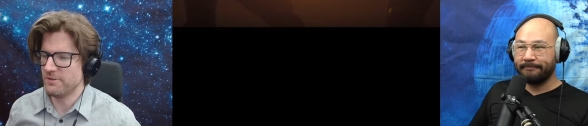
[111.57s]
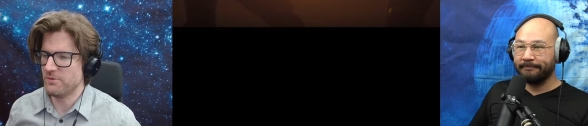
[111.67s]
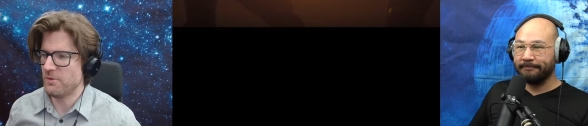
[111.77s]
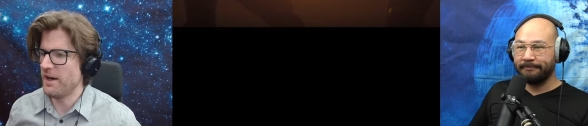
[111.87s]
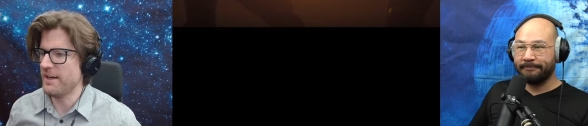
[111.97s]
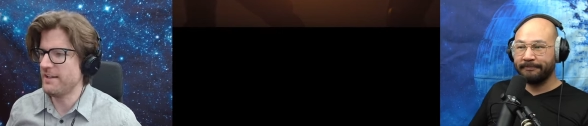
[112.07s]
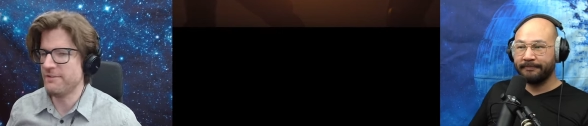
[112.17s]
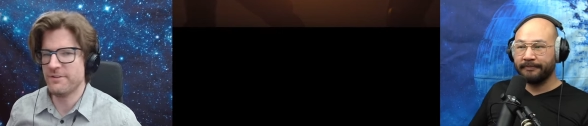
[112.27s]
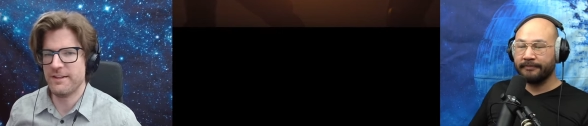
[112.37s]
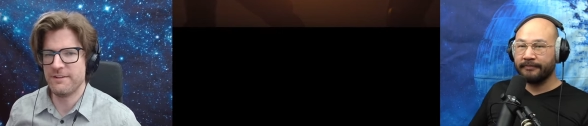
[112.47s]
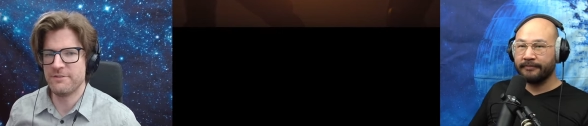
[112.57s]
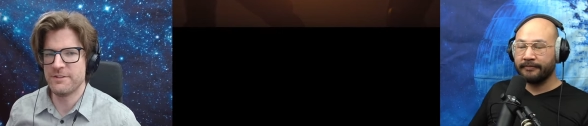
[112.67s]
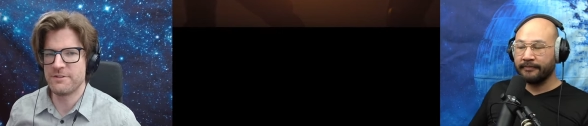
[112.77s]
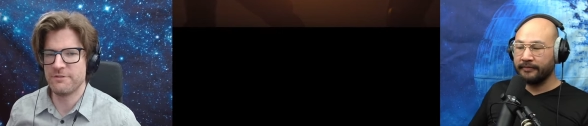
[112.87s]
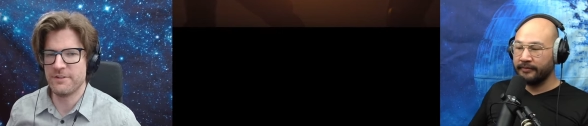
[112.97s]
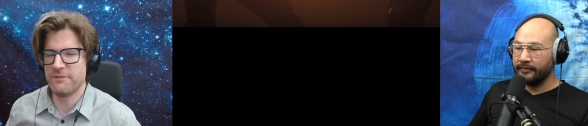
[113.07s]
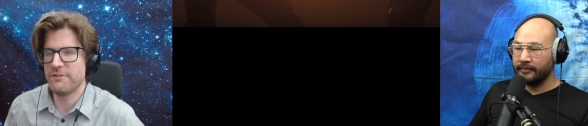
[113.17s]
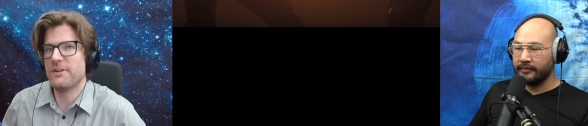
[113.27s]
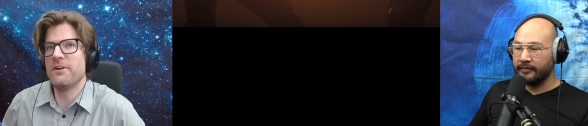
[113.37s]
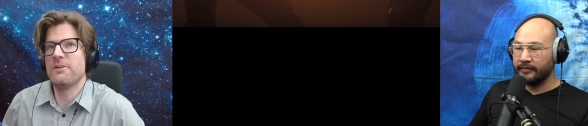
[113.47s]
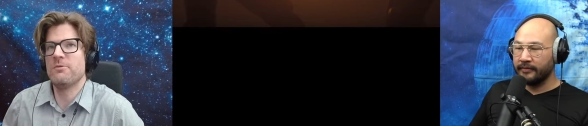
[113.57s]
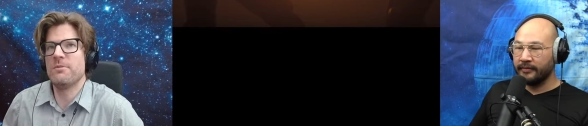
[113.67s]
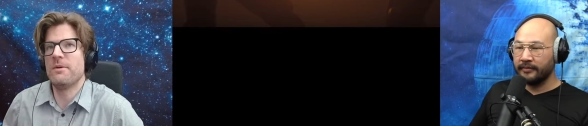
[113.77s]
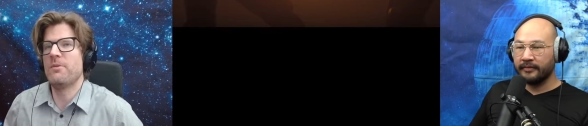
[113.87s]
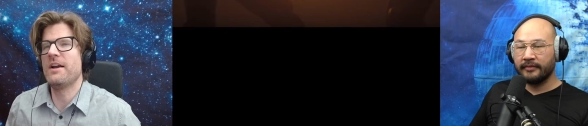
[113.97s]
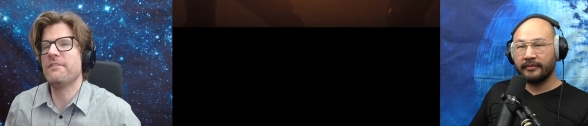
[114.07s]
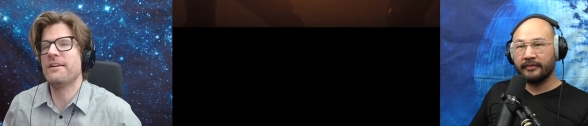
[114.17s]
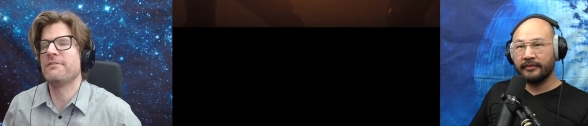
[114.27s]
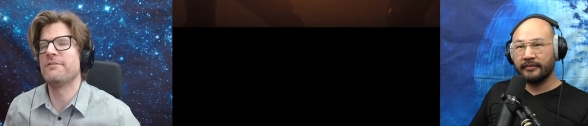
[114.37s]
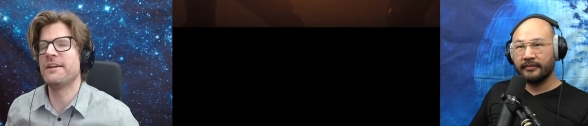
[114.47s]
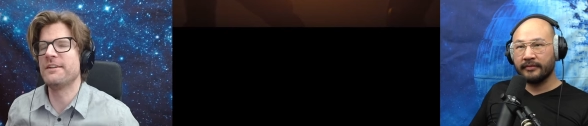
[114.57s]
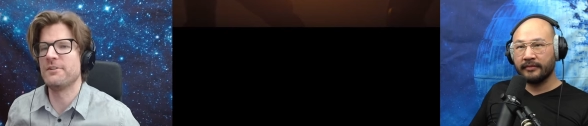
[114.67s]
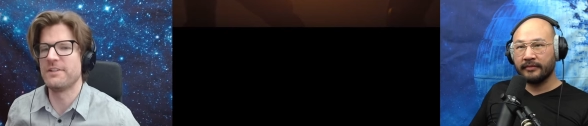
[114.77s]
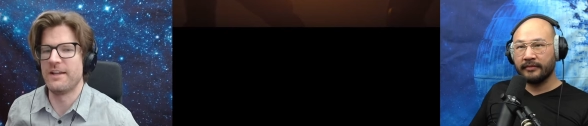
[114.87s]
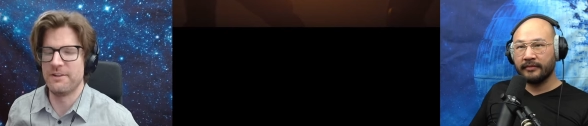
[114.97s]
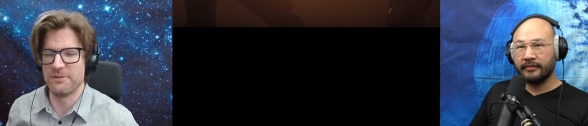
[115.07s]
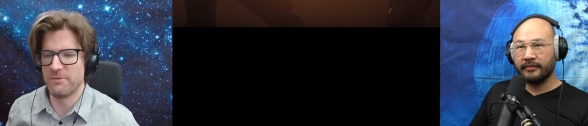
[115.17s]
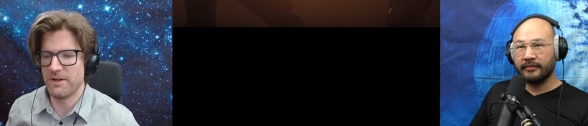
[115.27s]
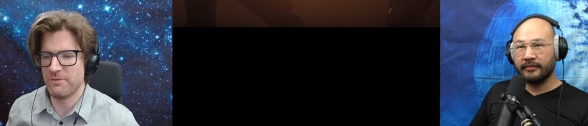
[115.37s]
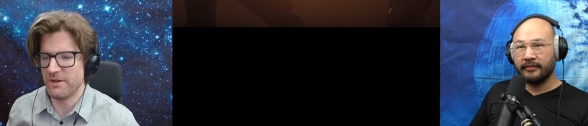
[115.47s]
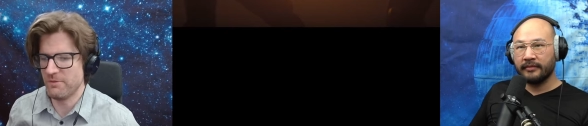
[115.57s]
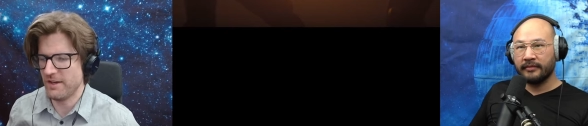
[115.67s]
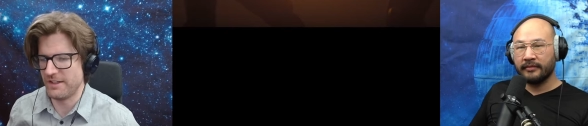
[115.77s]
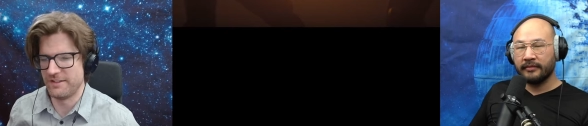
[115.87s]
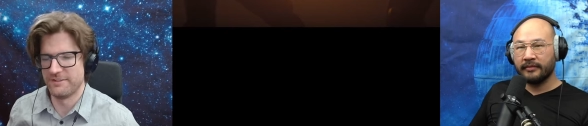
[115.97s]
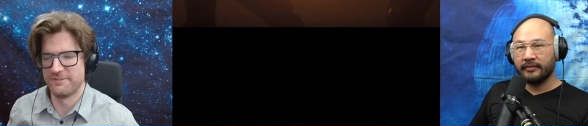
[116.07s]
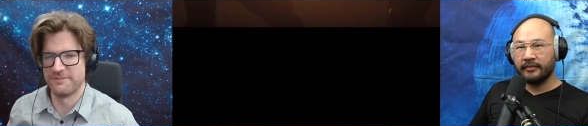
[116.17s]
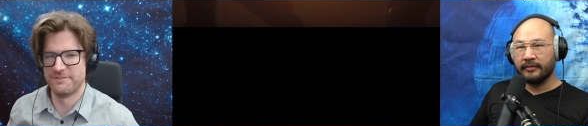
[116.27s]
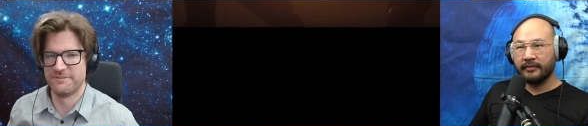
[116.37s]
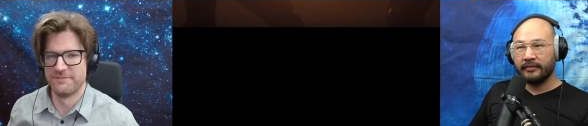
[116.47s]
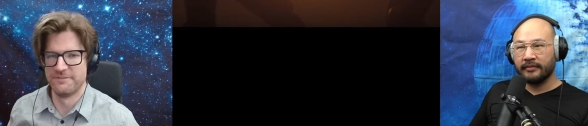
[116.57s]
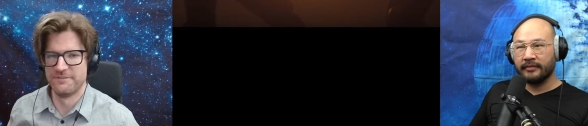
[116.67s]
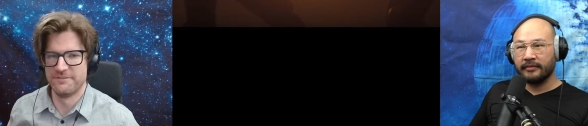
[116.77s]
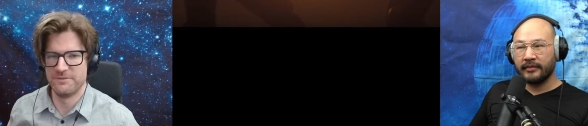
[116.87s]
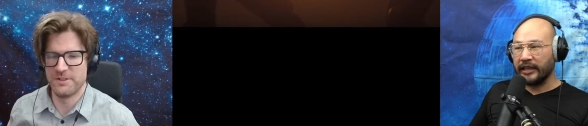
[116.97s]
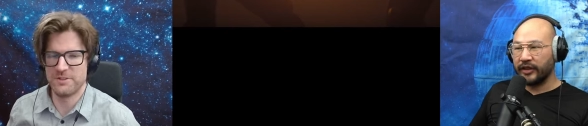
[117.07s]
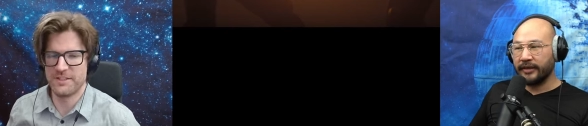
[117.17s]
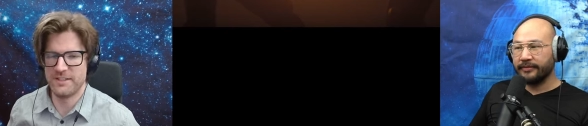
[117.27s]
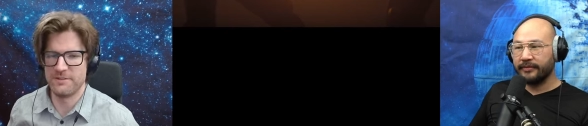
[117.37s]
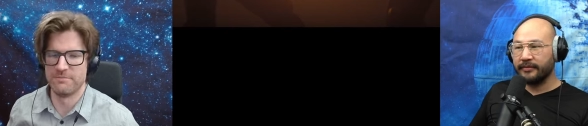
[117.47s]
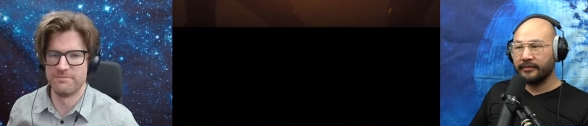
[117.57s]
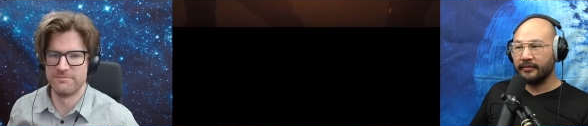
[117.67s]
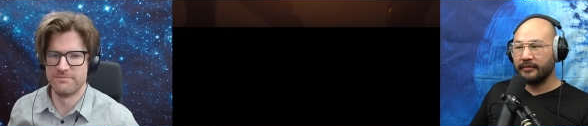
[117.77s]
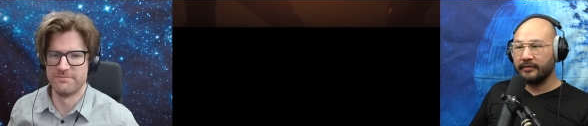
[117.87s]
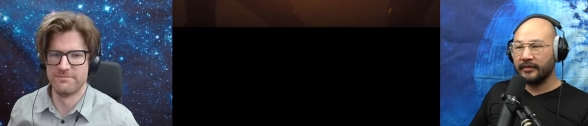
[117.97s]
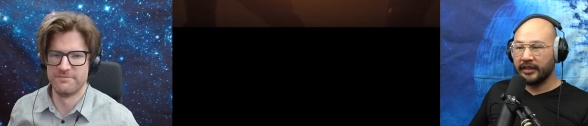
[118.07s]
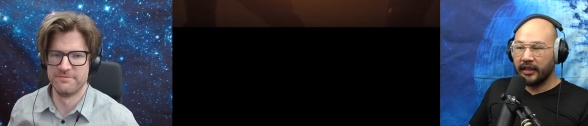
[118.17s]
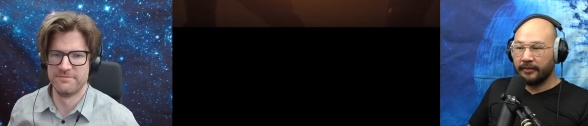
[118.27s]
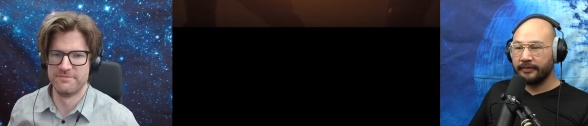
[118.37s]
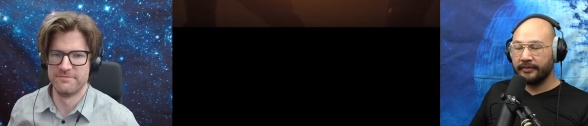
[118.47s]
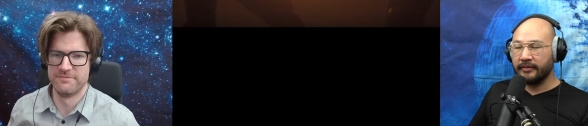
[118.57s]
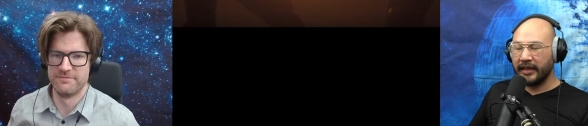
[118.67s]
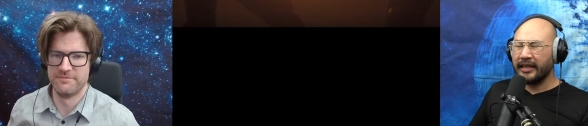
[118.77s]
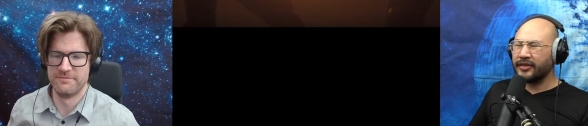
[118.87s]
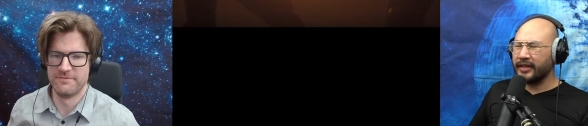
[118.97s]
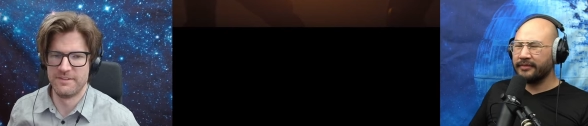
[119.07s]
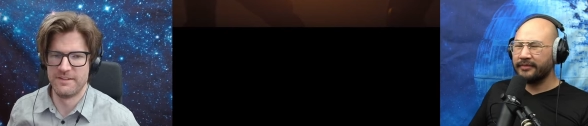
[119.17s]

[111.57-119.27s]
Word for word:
Speaker 1: why even have this? If you're not gonna warm up, why even have the fight altogether? Why? Why not just kill him? Just kill him. Yeah, that's right.